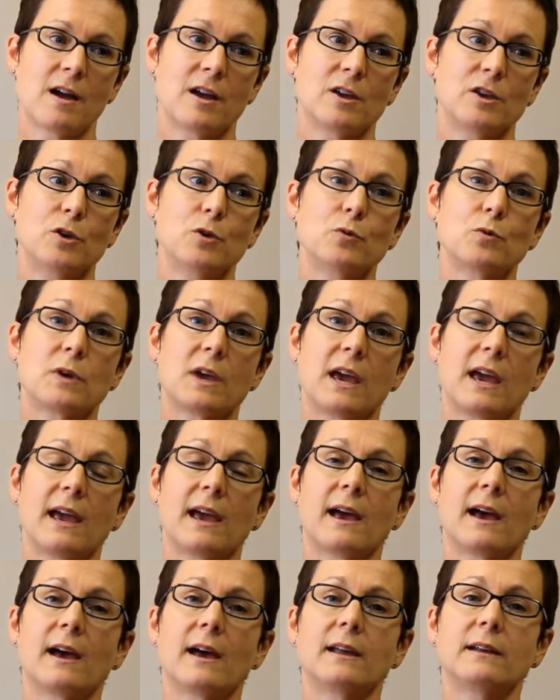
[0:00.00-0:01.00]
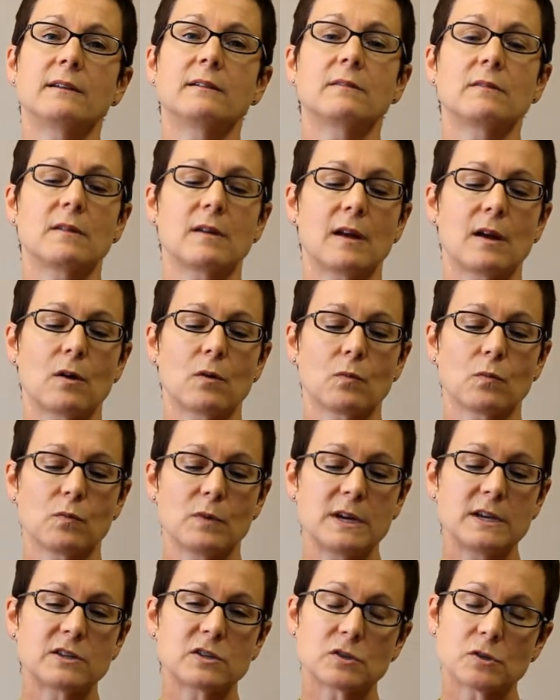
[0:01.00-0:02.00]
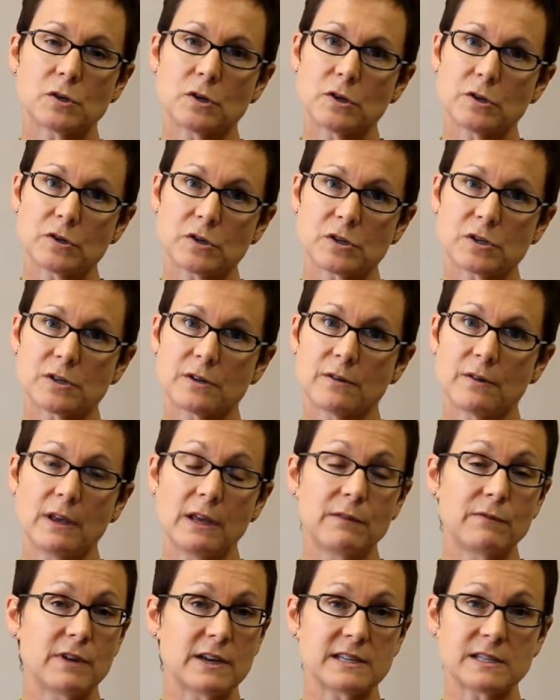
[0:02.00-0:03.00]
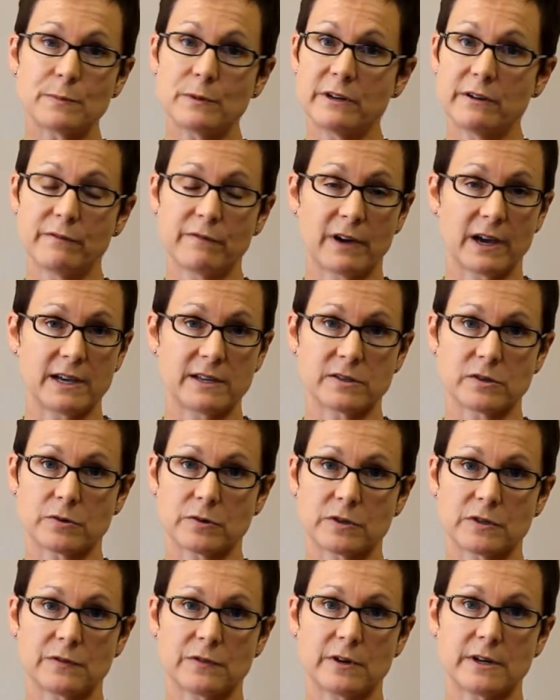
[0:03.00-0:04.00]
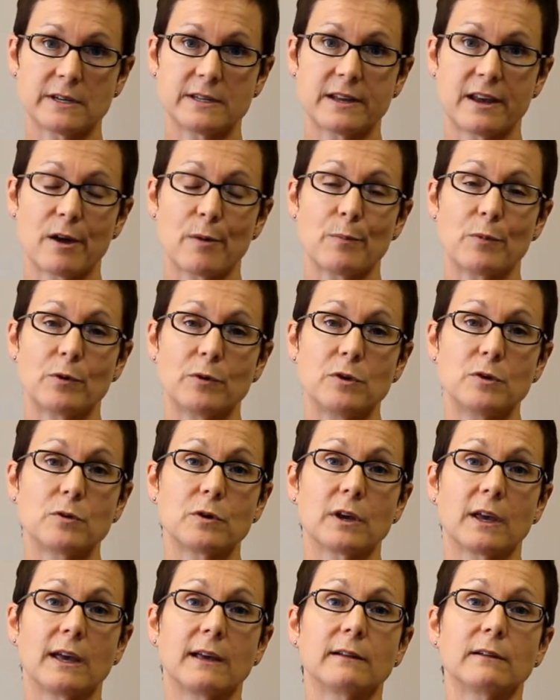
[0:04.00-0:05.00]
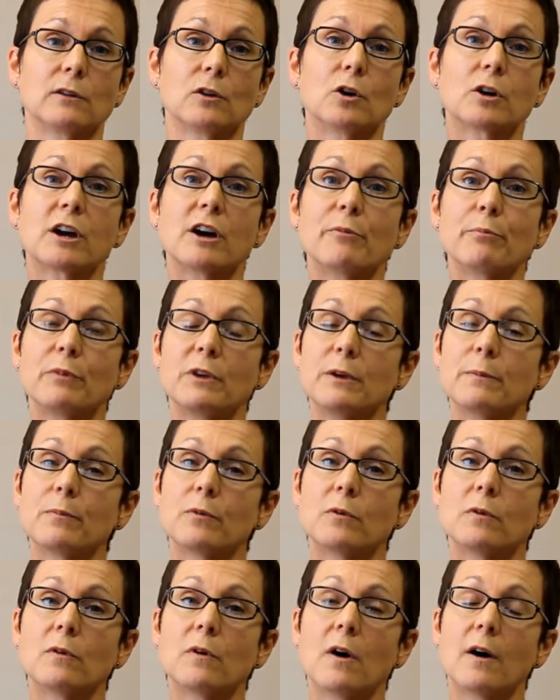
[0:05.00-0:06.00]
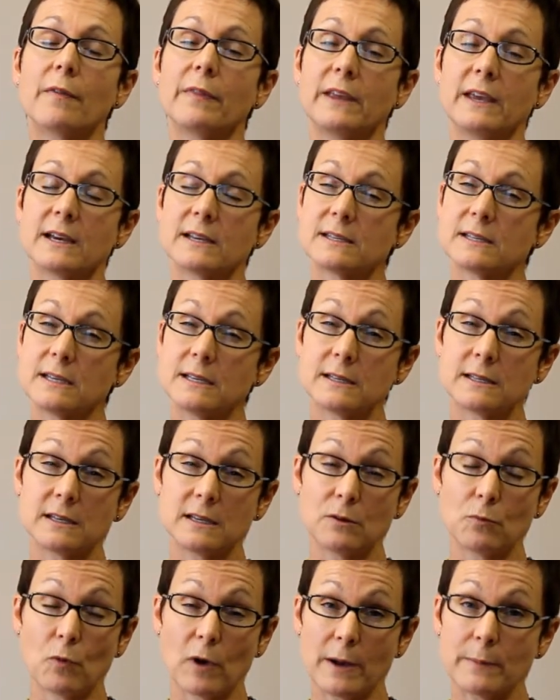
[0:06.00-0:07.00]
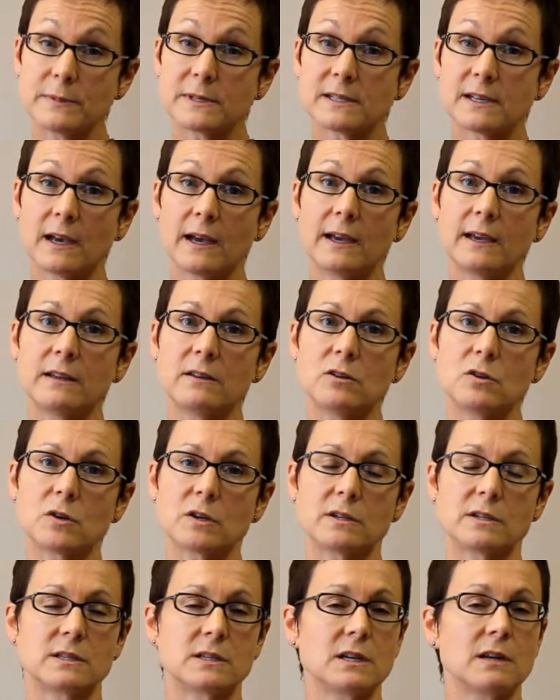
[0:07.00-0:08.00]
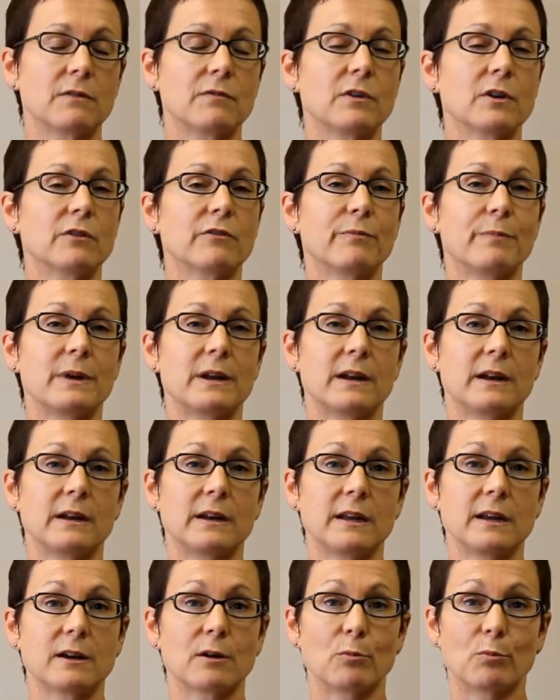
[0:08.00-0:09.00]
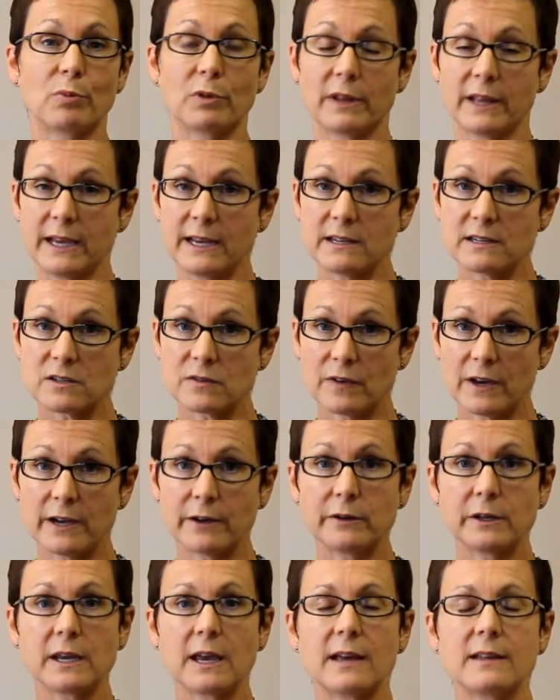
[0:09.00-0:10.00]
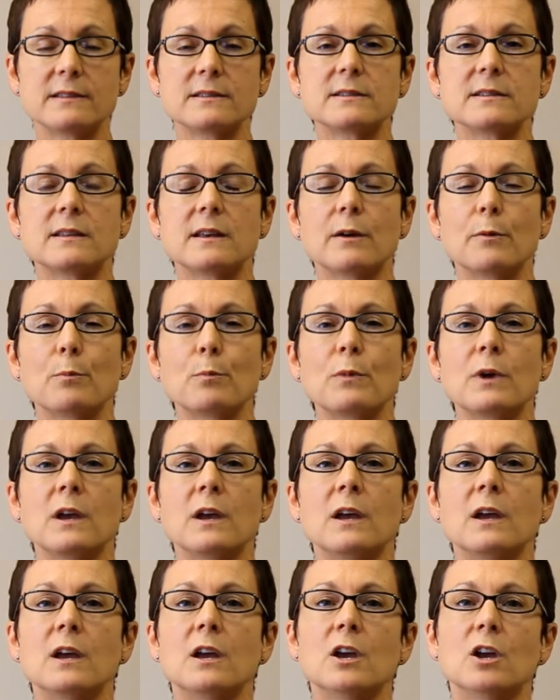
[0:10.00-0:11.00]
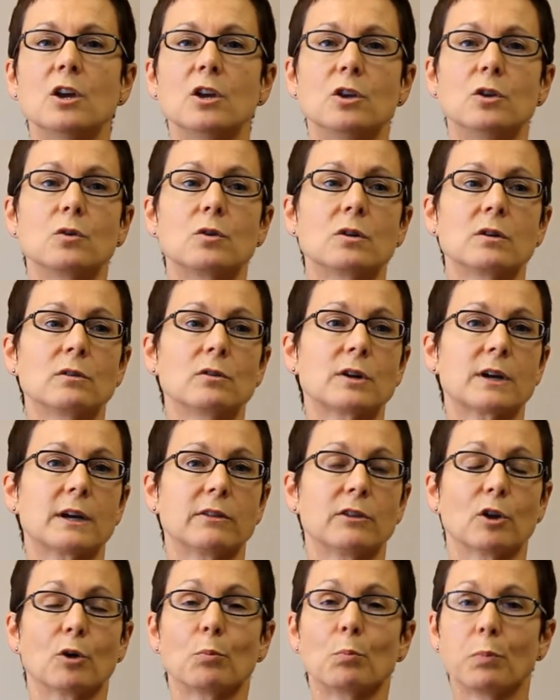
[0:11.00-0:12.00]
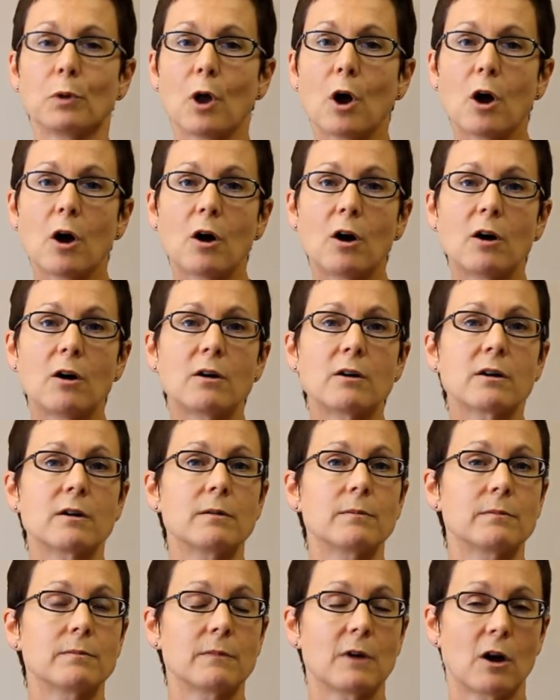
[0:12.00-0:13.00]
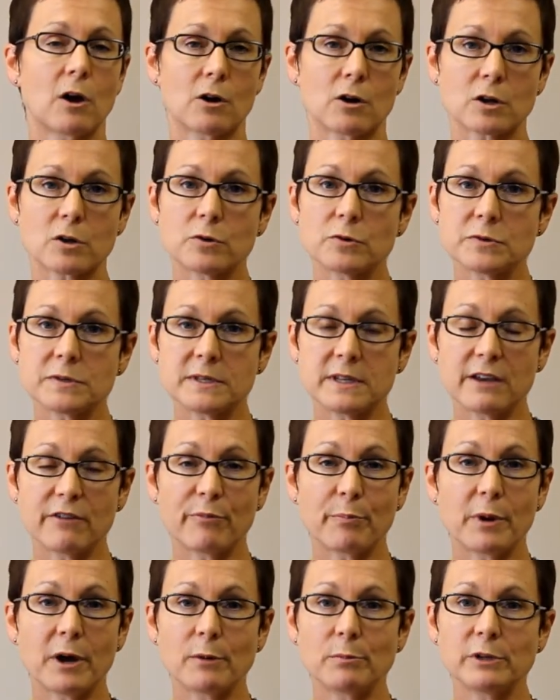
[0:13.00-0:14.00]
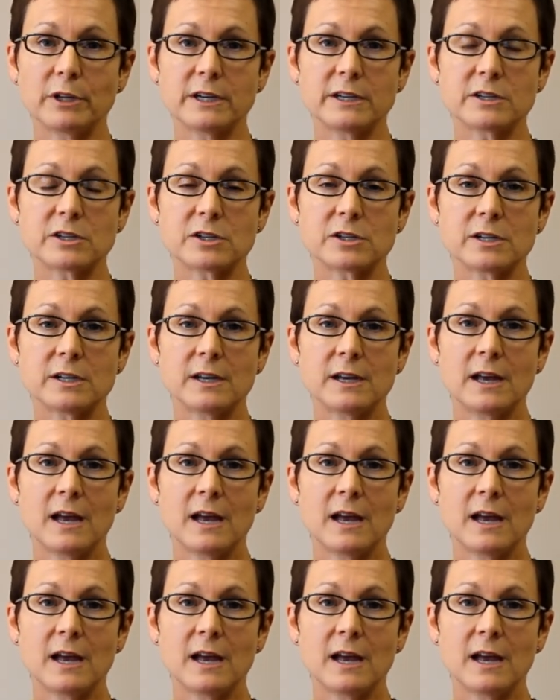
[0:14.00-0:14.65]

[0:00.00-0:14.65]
You can research investment advisors, for example. You can look up people on the SEC website. You can see if there have been any complaints filed against them. You can look at their blog, articles they've published.